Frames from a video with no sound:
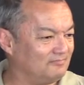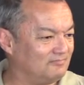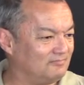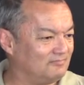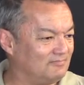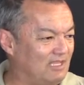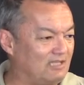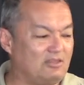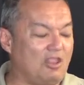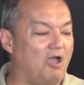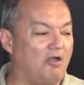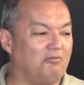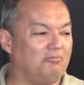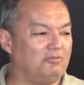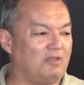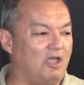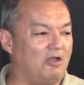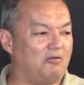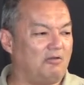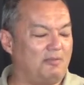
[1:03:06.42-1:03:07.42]
Like, no,
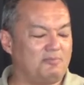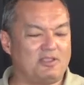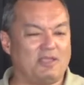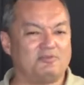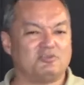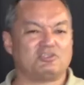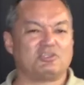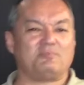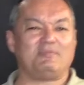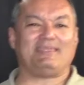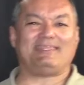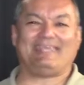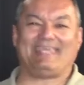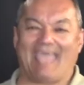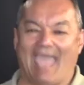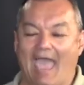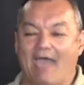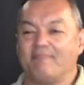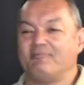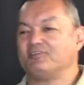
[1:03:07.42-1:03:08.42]
I'm just going to be the
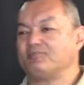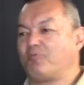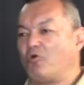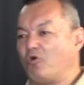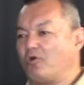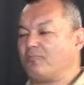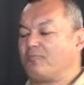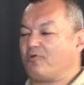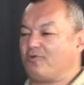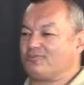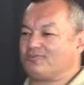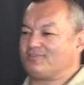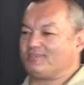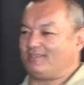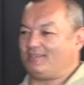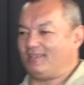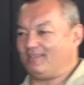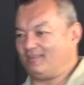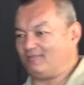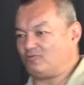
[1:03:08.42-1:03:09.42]
average poor
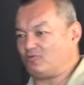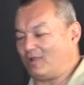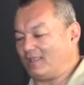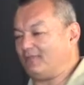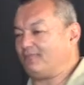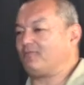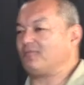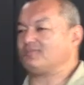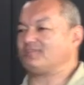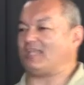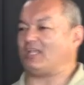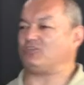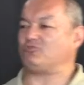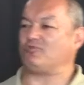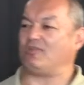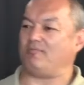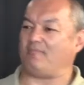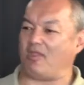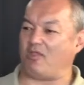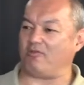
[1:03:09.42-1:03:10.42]
person in 21st
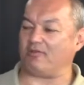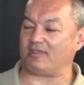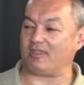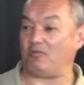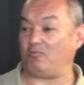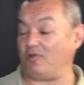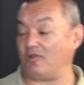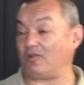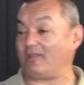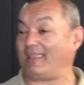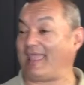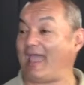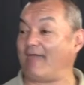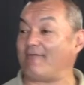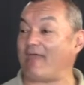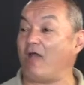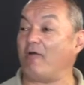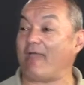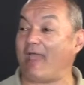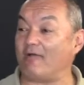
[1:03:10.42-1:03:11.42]
century America, and we're going to have
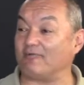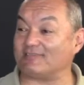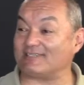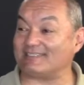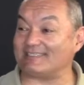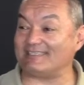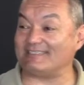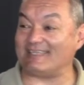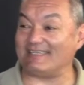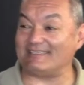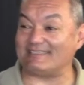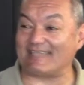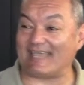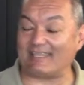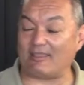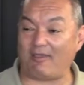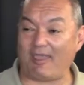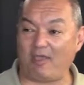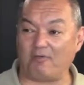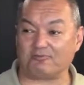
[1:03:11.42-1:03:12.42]
outhouses
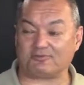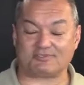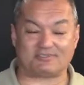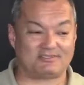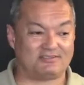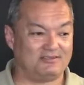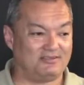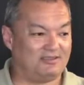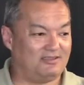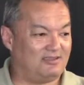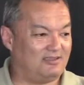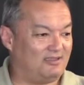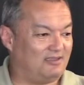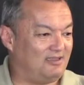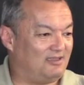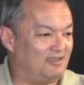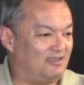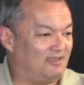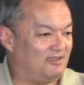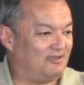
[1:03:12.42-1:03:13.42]
inside our house.
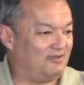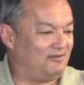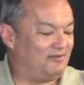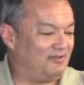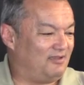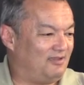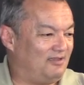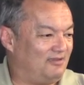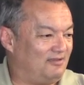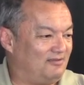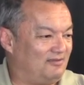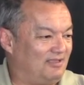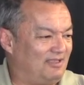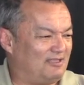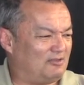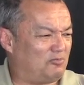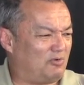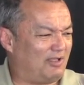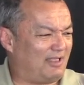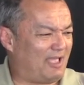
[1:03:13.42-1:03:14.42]
And
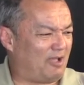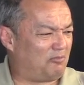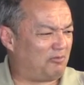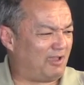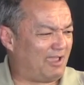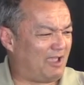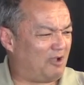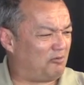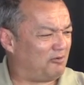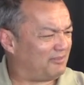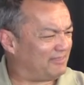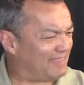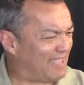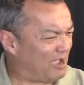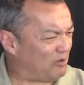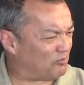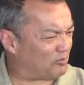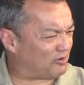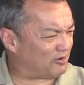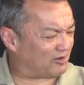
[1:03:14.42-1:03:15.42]
I said, well, how would
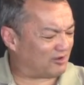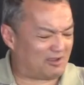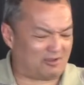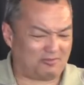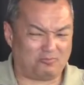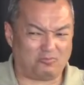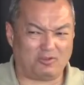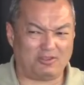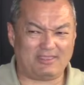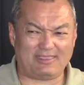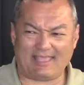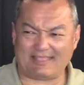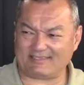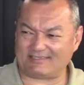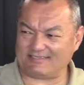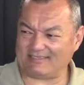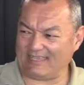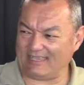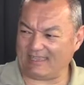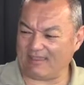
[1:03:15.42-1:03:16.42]
that work? Wouldn't that
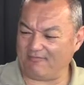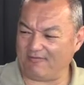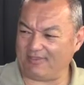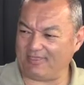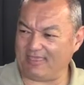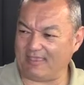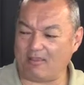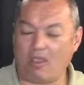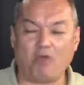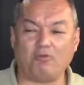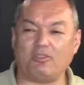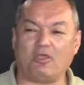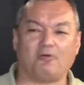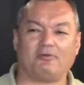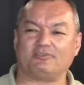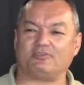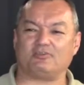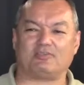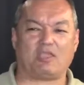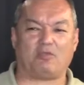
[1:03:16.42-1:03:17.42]
stink everything? Oh, no,
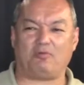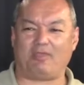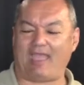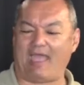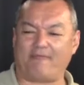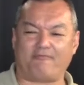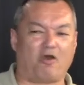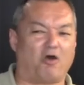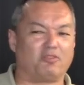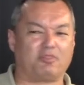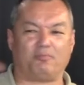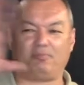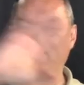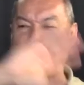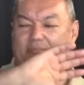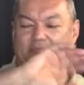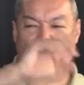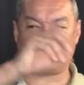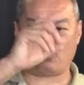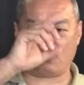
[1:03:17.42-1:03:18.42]
it's okay. We have all the
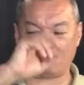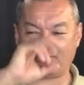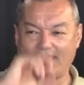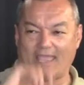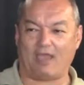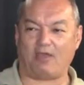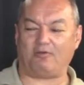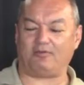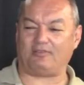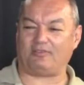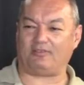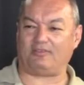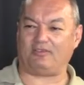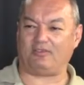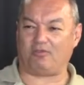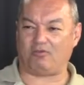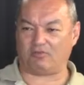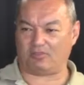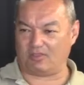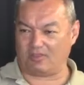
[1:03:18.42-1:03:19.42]
plumbing worked out, and
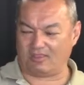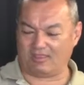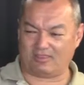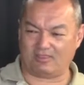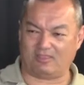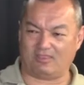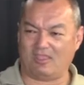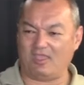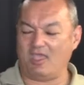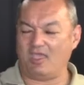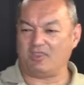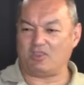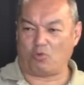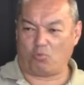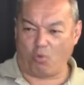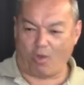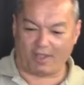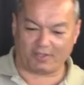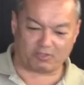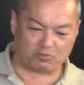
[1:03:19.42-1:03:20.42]
and the
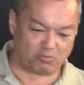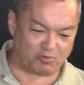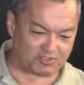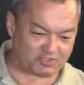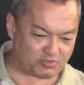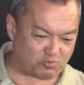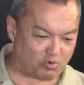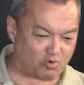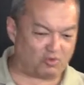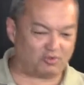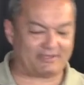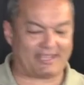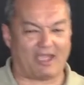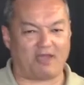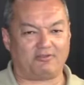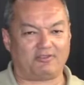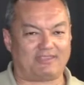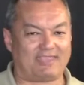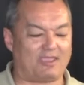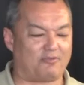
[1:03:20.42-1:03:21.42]
water will swirl
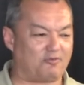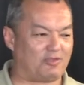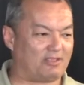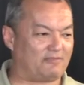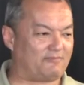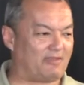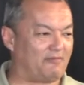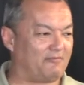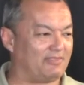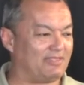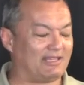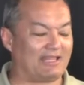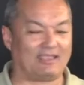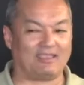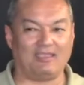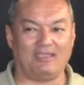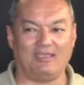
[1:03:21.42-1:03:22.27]
down and get rid of everything. Like,